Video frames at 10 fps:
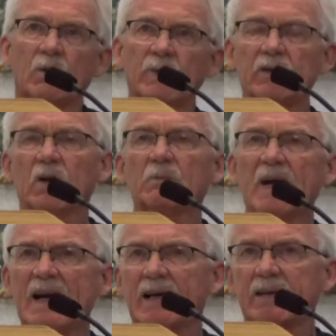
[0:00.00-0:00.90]
we look
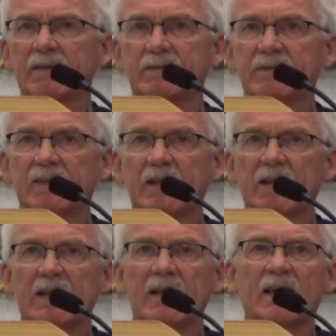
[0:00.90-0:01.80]
back
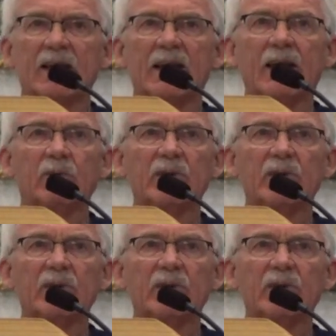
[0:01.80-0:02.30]
and